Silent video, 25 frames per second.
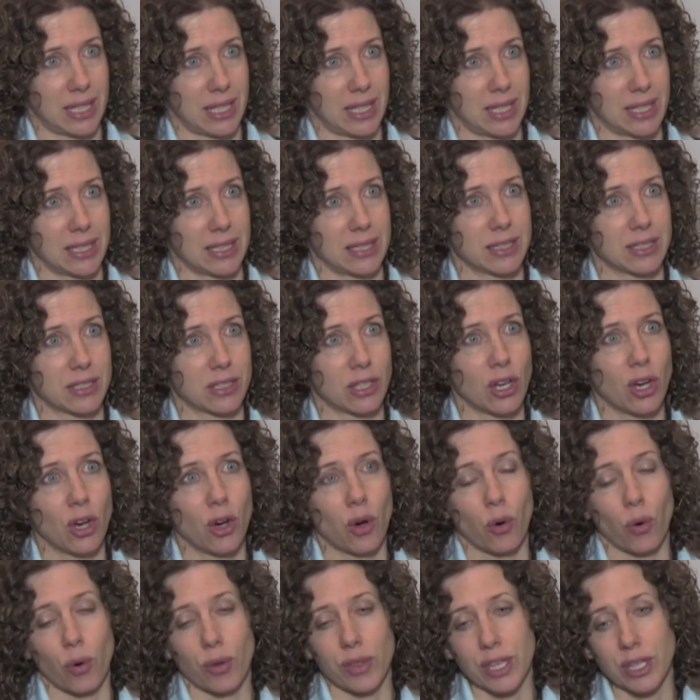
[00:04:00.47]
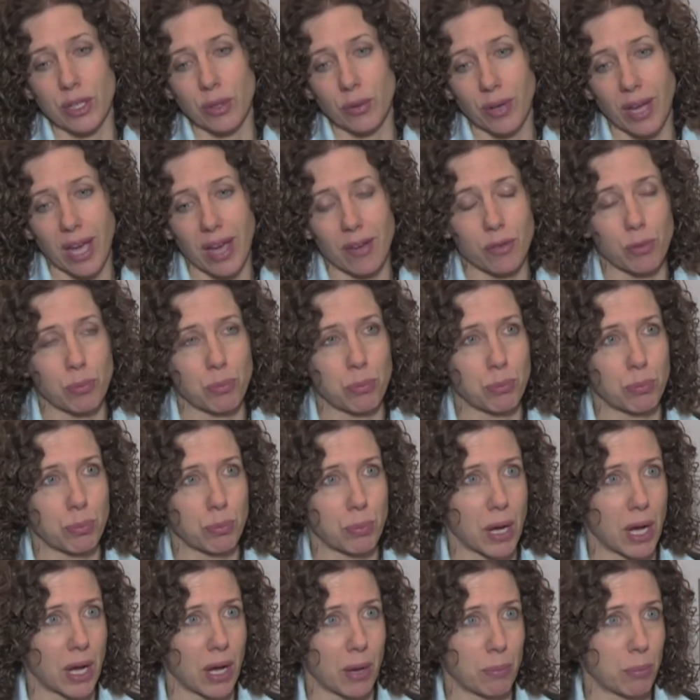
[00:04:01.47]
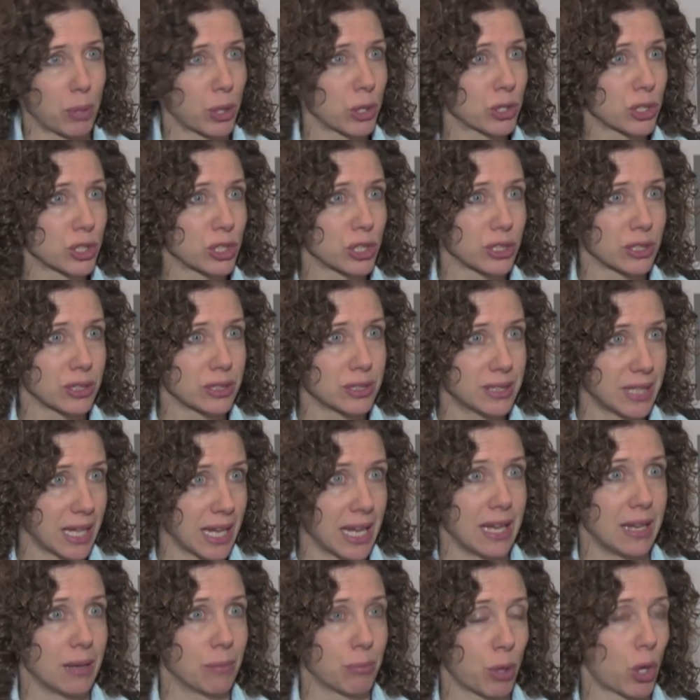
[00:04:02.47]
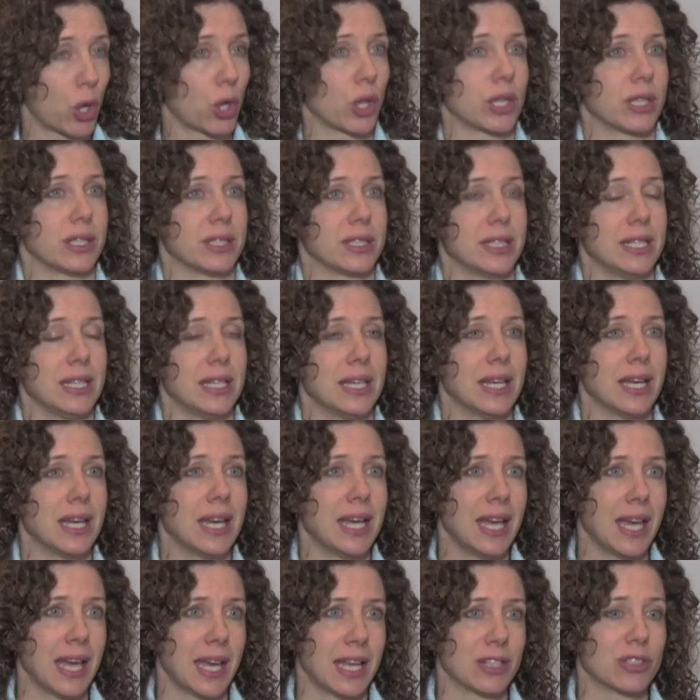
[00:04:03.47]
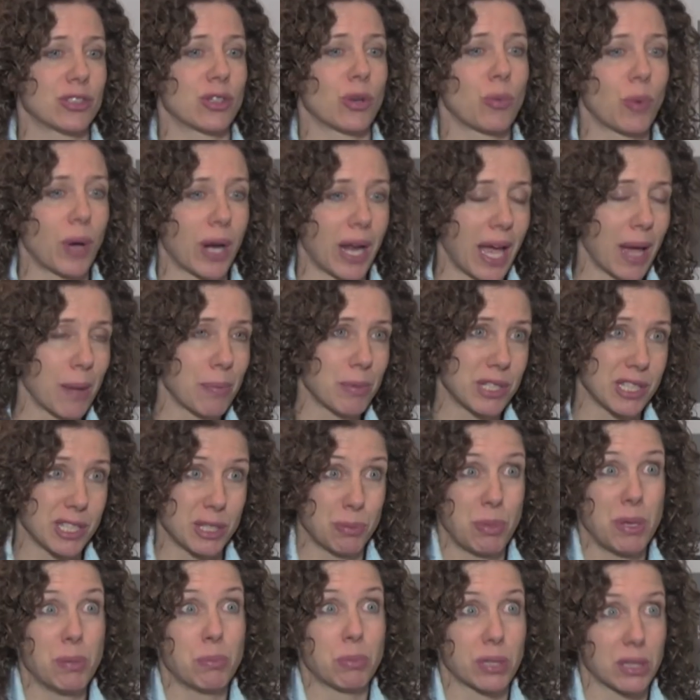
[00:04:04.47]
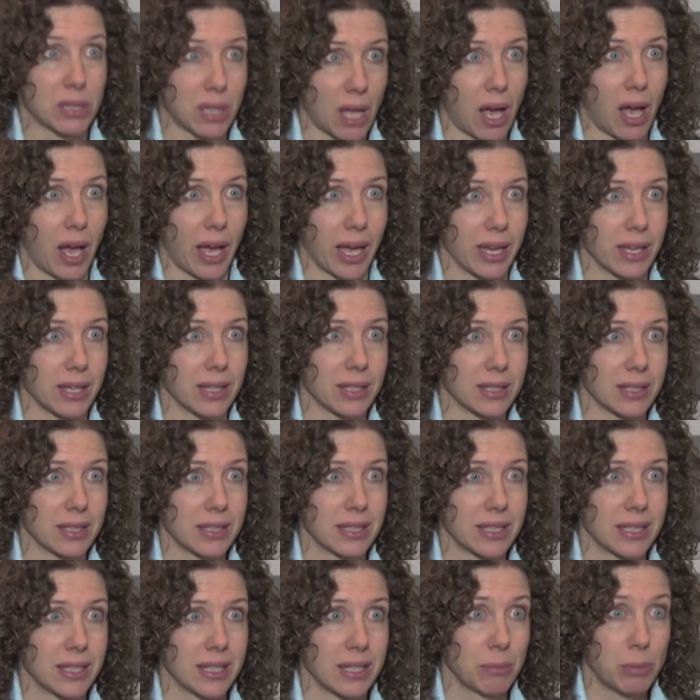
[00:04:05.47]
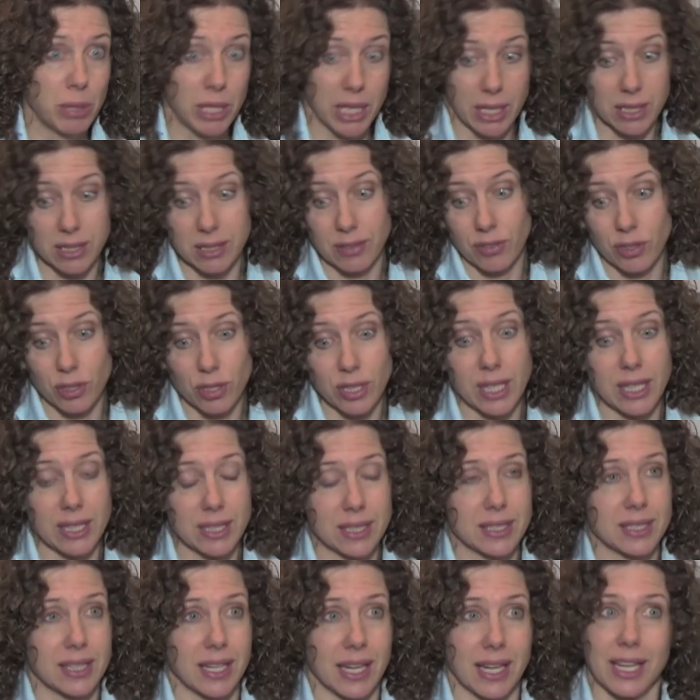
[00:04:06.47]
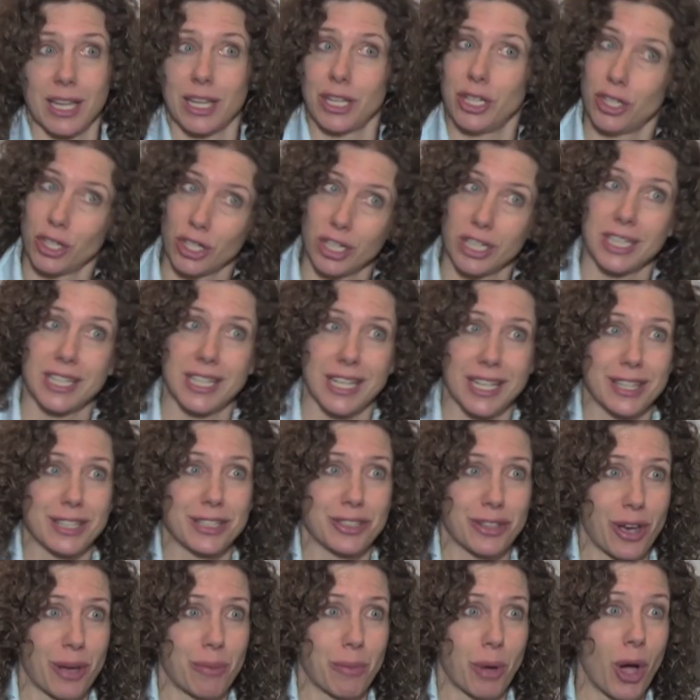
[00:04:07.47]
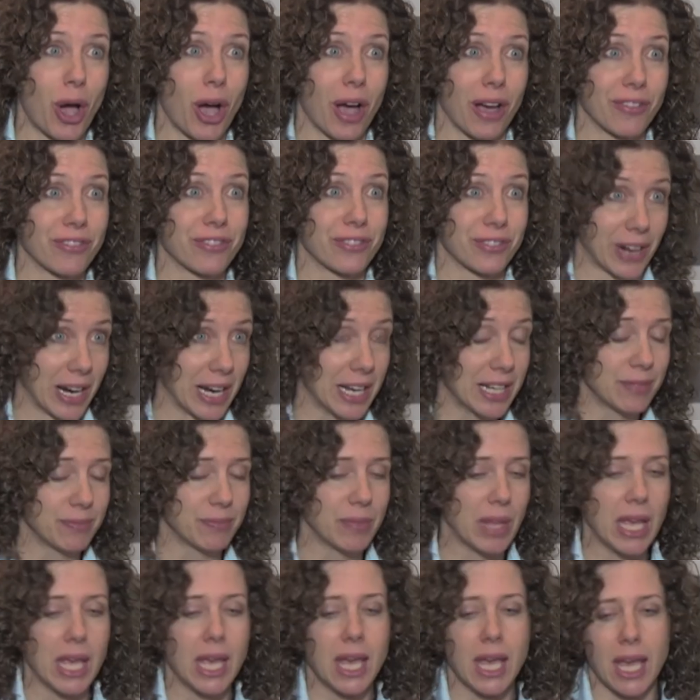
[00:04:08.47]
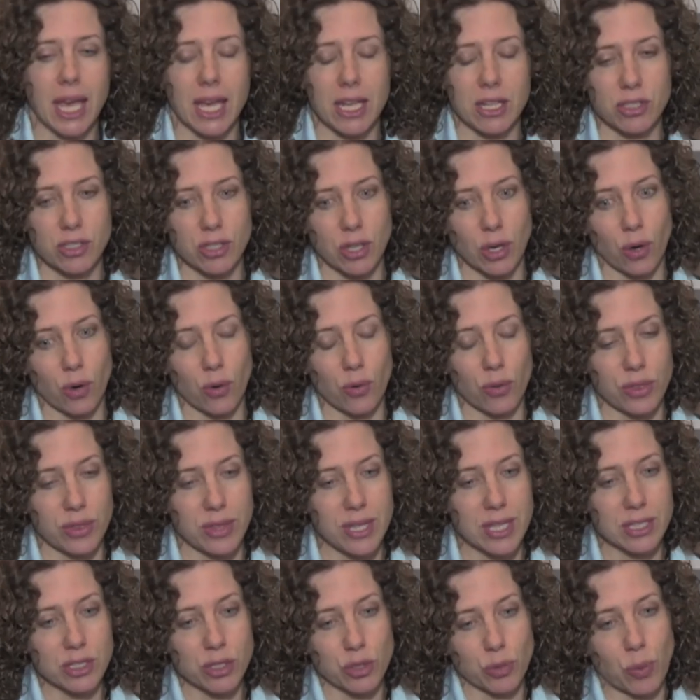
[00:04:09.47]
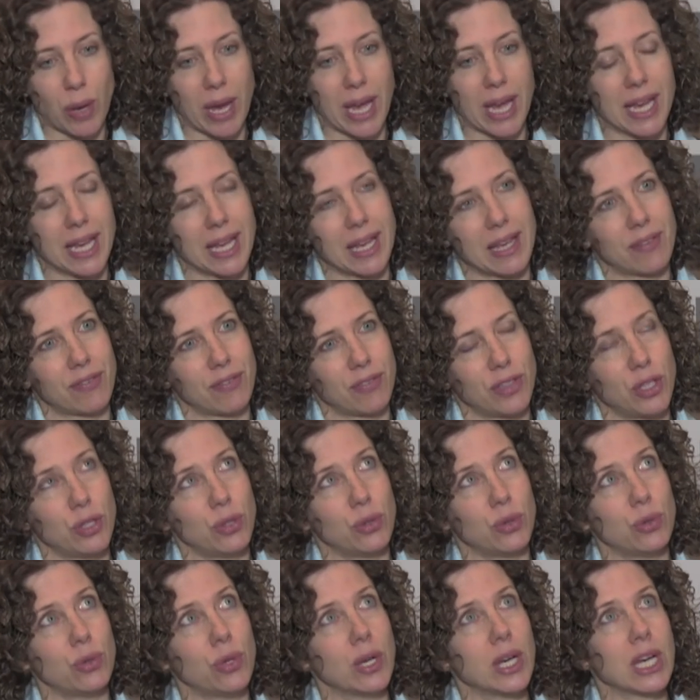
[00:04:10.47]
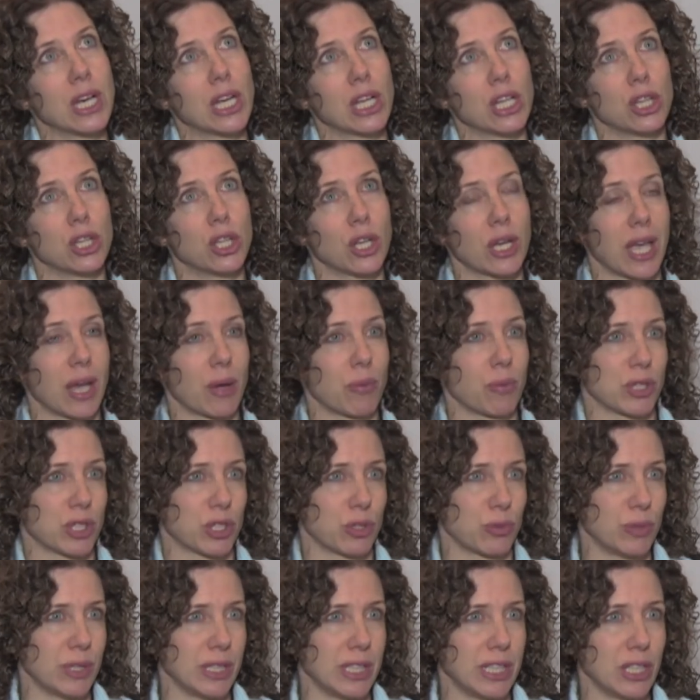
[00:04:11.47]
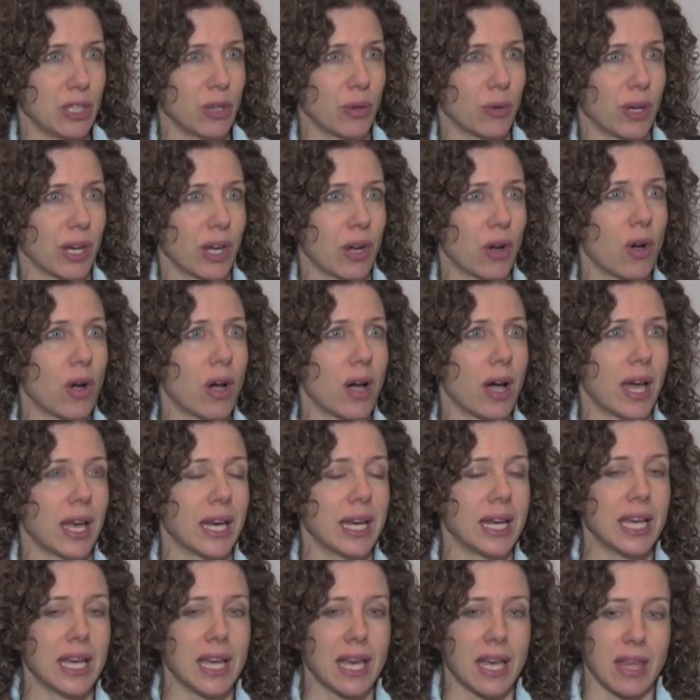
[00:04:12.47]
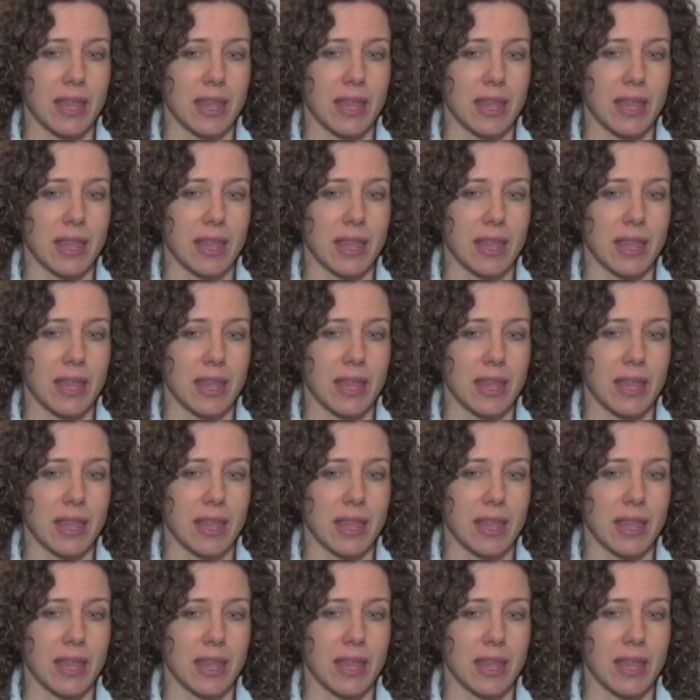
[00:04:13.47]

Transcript: kids, or they don't have a personal day policy. And so what happens is people lie. Because if your kid's sick, you're going to take the time off, right? And so this way, if you look at what's really going on,